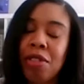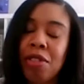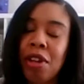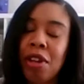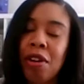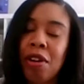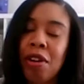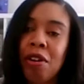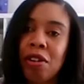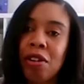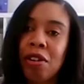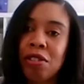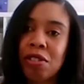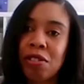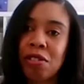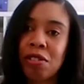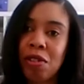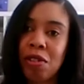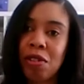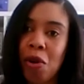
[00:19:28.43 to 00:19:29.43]
There are
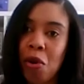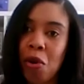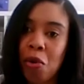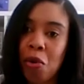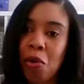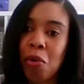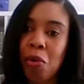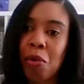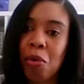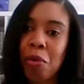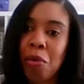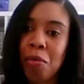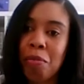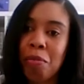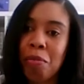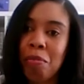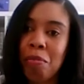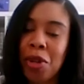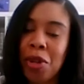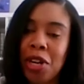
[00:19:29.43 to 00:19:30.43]
so
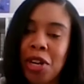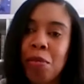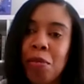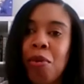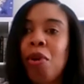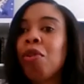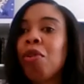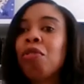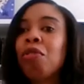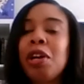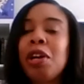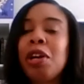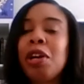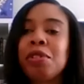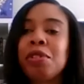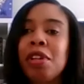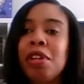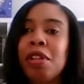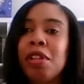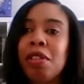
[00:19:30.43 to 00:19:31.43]
many programs
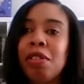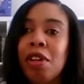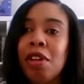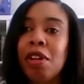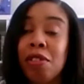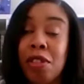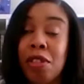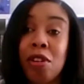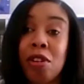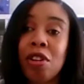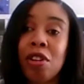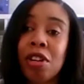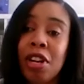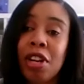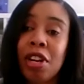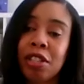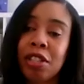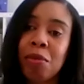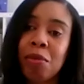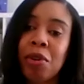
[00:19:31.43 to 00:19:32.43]
that they're
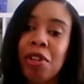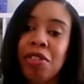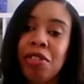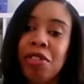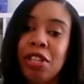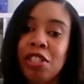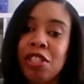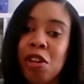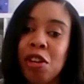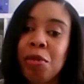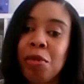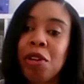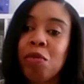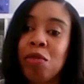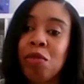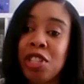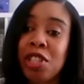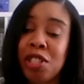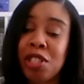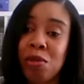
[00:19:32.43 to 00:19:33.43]
connected with, and so many
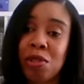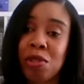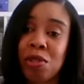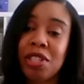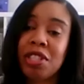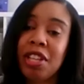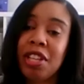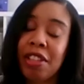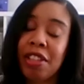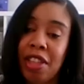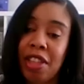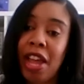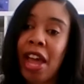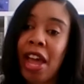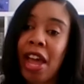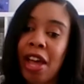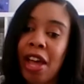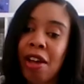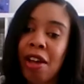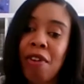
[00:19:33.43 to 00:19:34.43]
resources that they
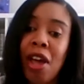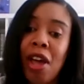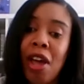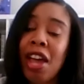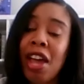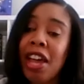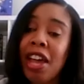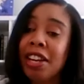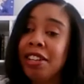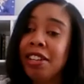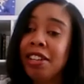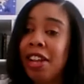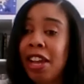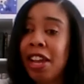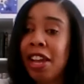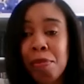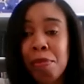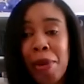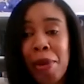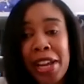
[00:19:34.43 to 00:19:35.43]
have, and
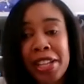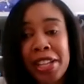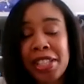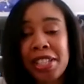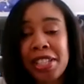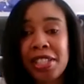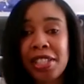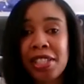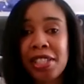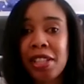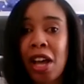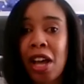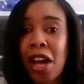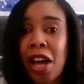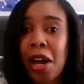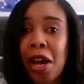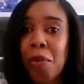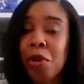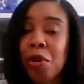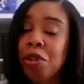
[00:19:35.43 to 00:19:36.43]
databases
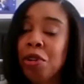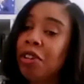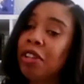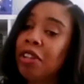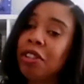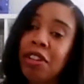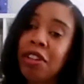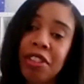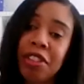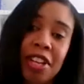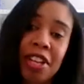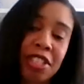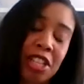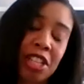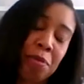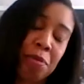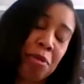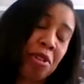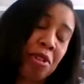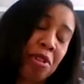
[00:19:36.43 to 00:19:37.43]
where you can look things
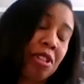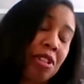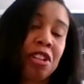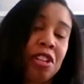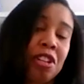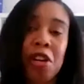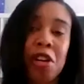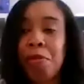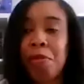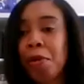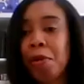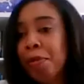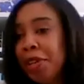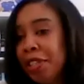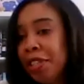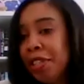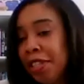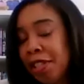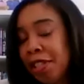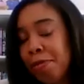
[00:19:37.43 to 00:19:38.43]
up. You can look up a
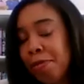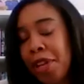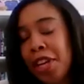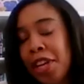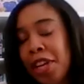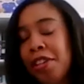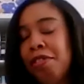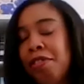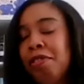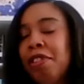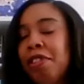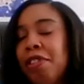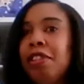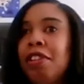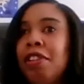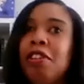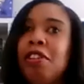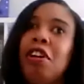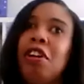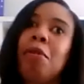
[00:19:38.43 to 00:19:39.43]
business plan. You can
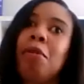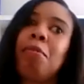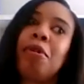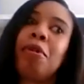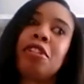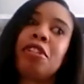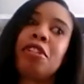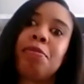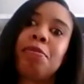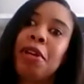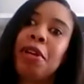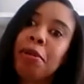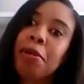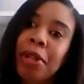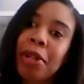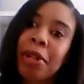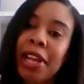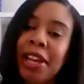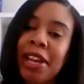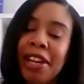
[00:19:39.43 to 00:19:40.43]
look up a spend
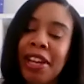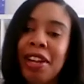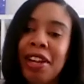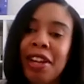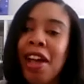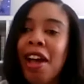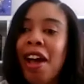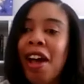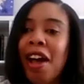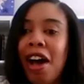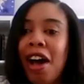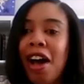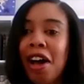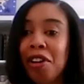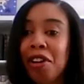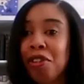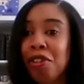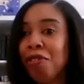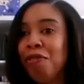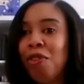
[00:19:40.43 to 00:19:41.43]
plan.
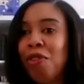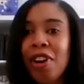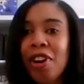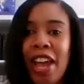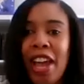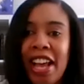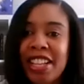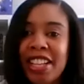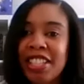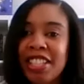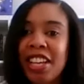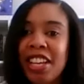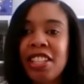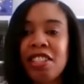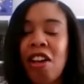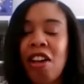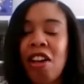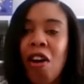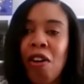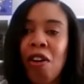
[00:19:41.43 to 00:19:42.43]
Your forecasting, it's
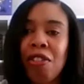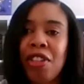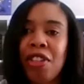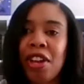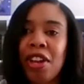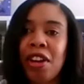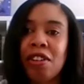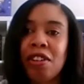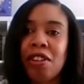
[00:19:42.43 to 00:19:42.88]
all there.